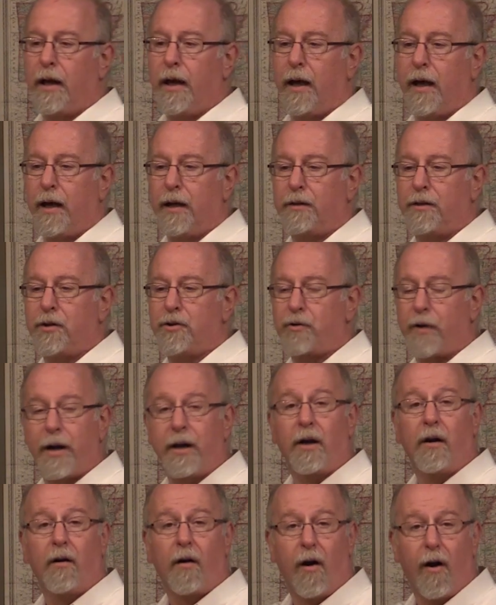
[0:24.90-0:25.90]
to
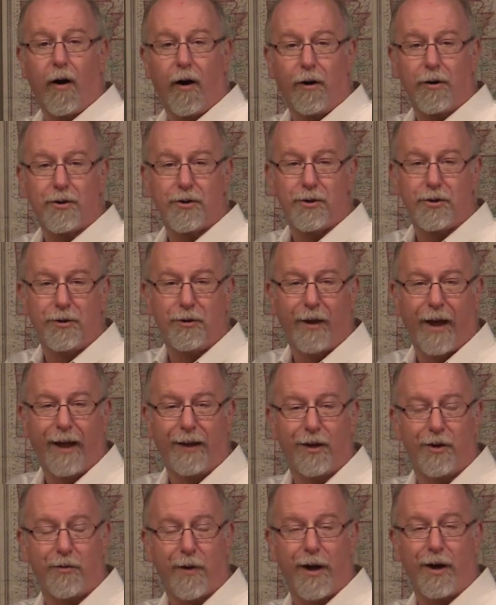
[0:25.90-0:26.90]
train our hearts
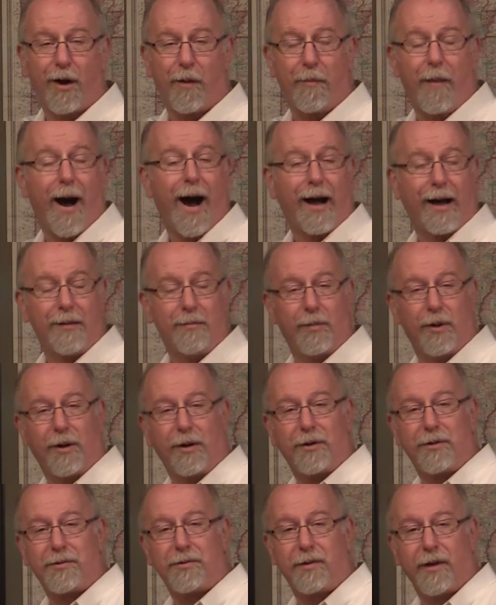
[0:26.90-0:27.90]
and to train our
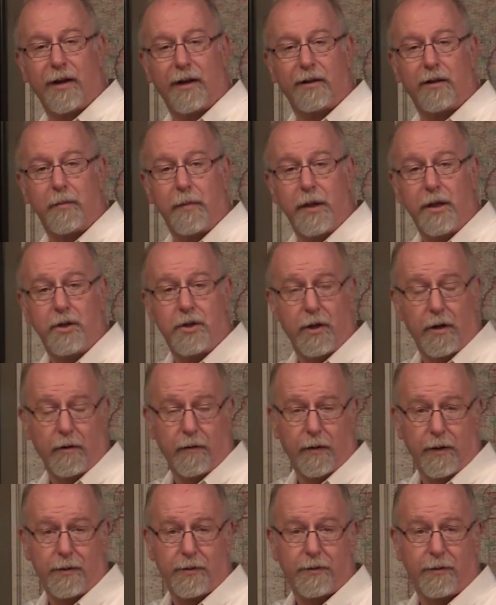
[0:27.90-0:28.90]
pocketbooks to be
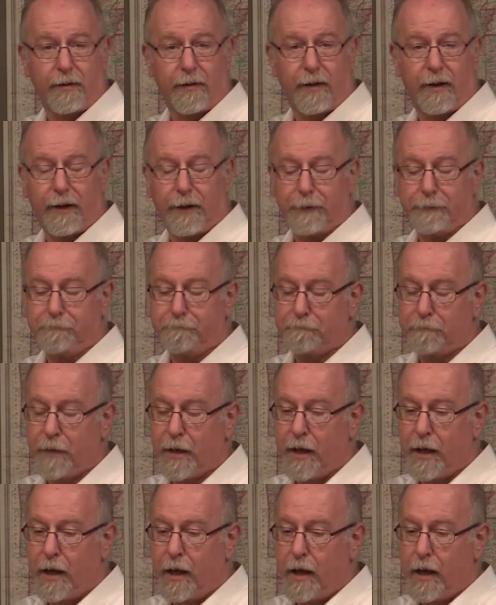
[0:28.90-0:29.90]
generous.
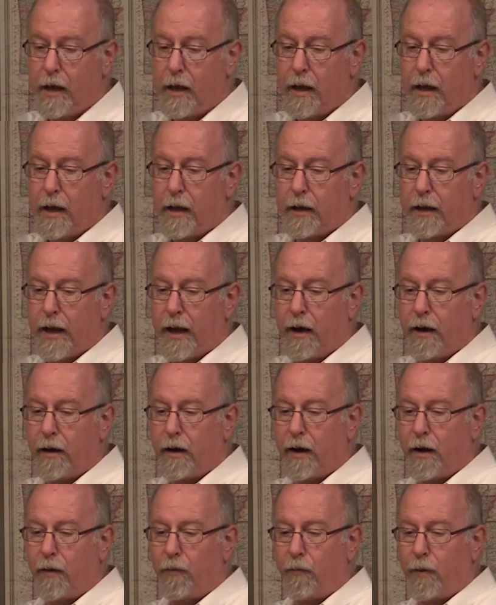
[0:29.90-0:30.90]

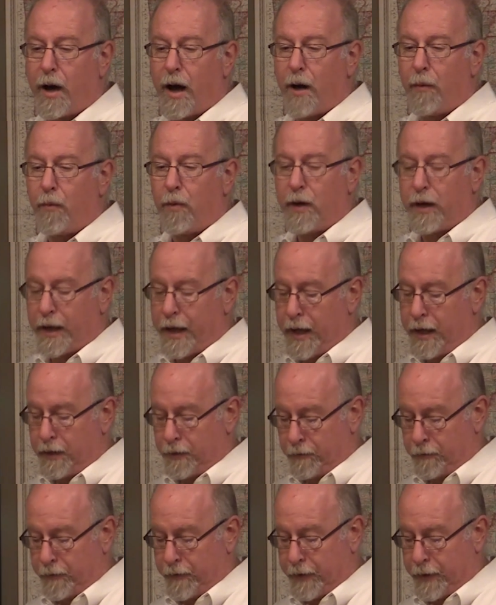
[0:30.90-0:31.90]
Now, I want to
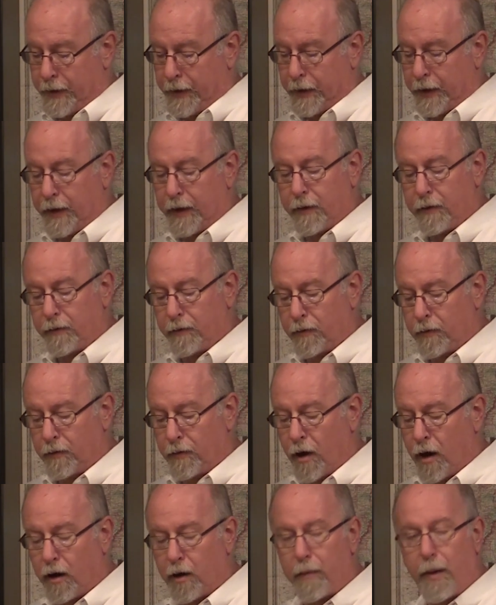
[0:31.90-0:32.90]
kind of
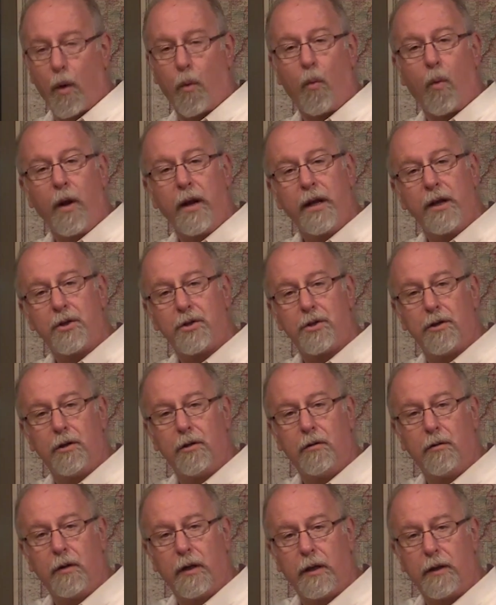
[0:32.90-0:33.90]
talk about one
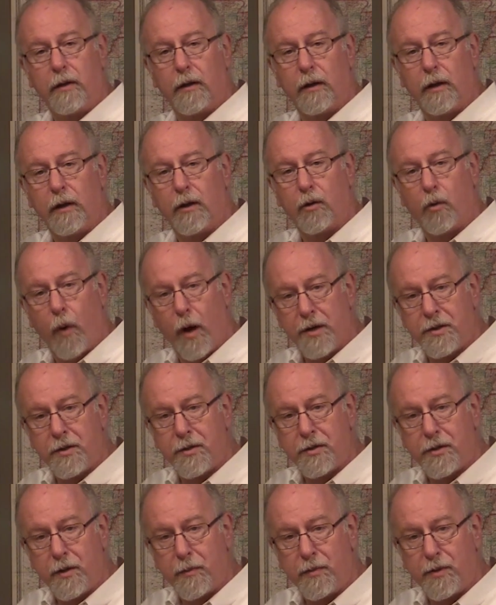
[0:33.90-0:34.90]
issue in the
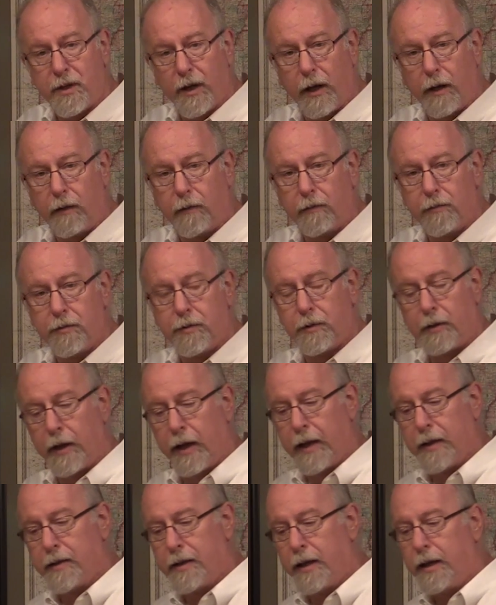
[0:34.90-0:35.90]
questions themselves
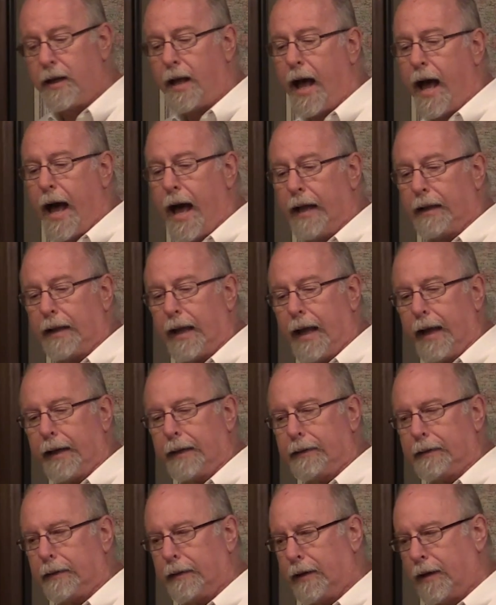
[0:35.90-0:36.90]
and then
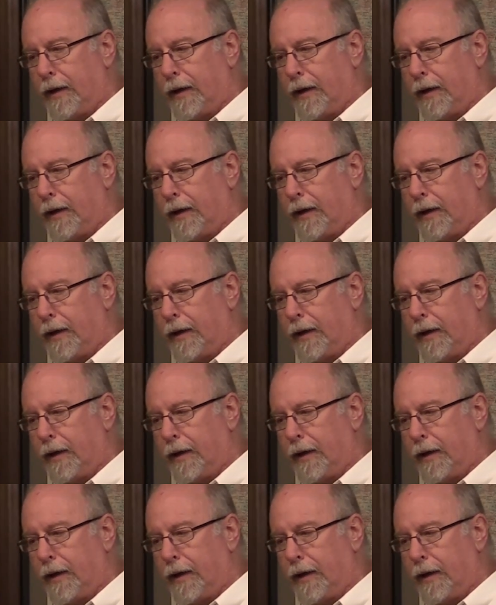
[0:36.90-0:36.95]
highlight